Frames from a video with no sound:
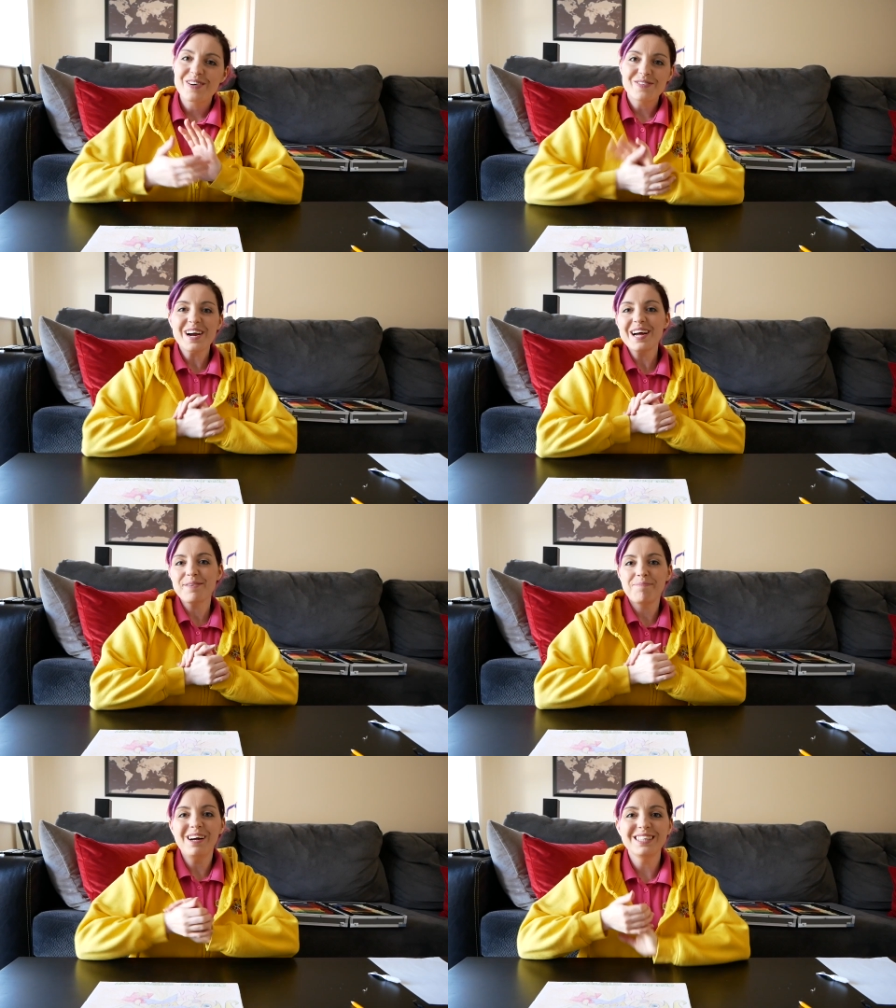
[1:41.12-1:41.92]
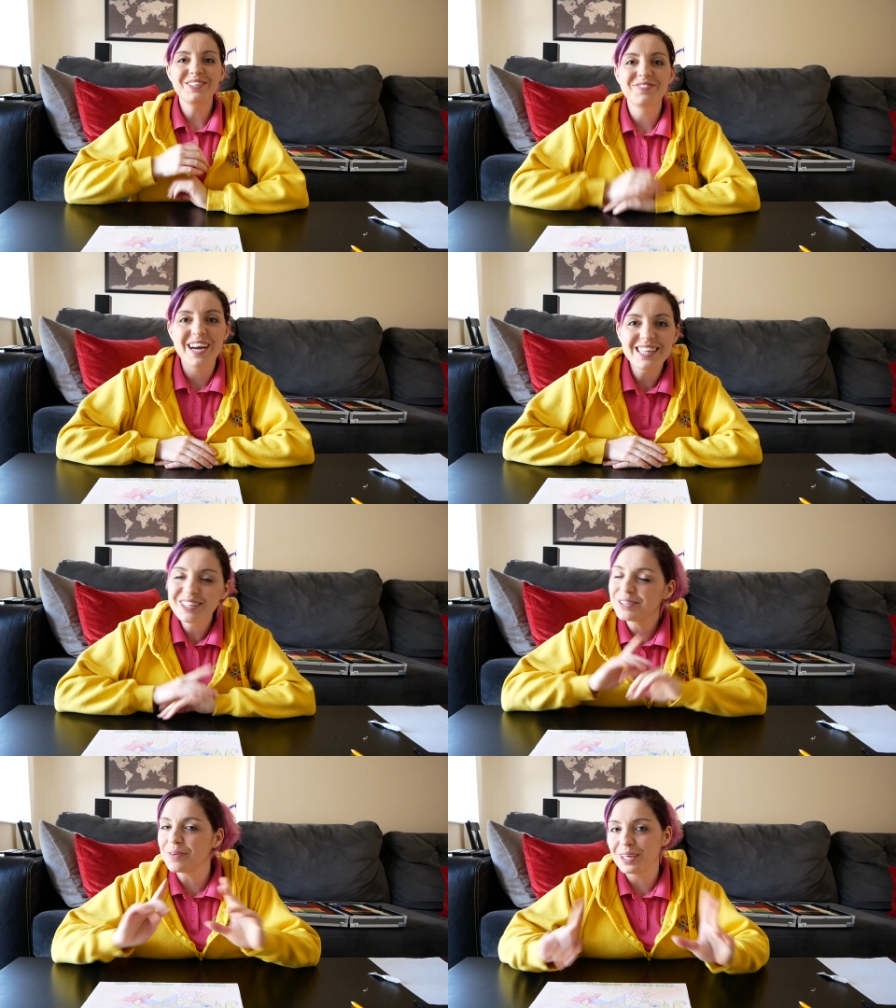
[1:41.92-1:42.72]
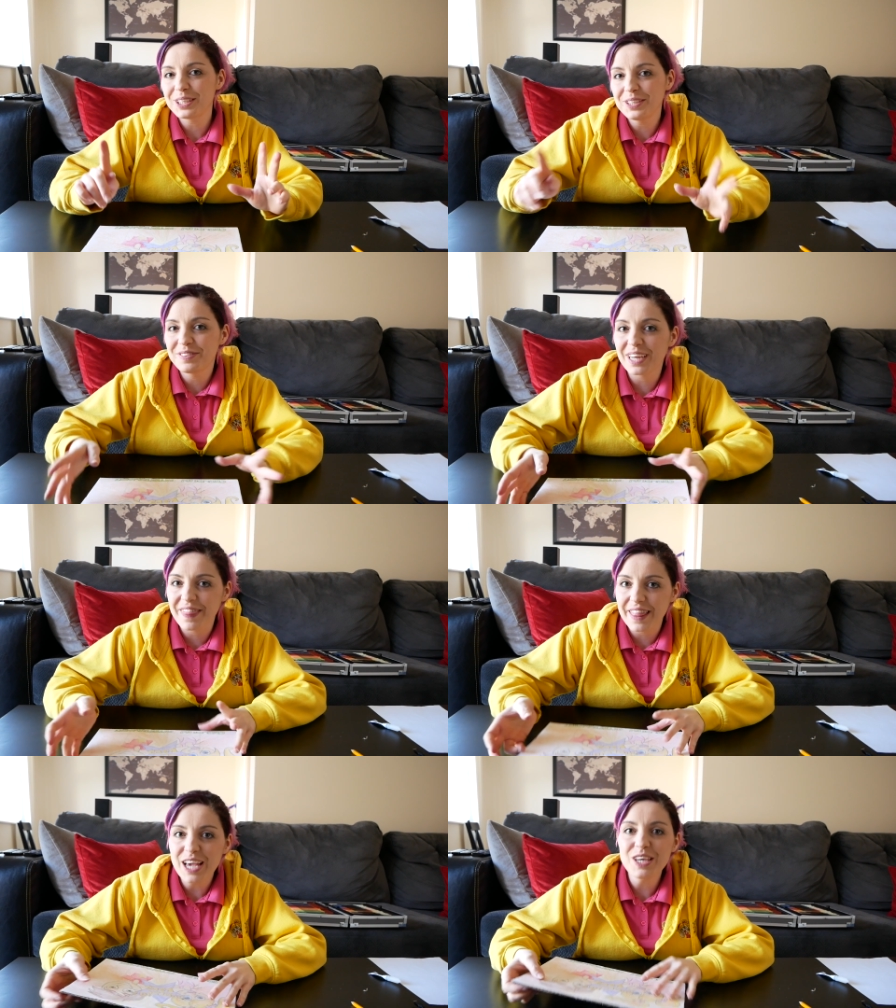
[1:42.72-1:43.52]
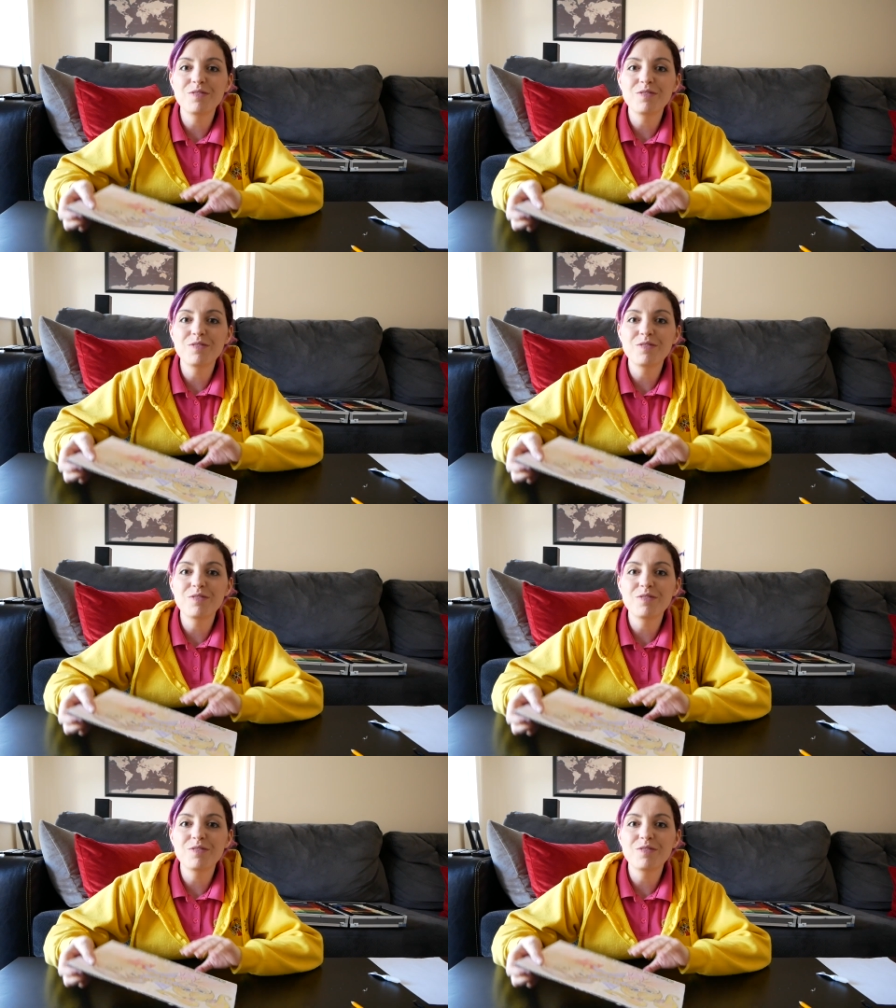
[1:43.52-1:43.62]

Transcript: Right, party friends, once you've done that,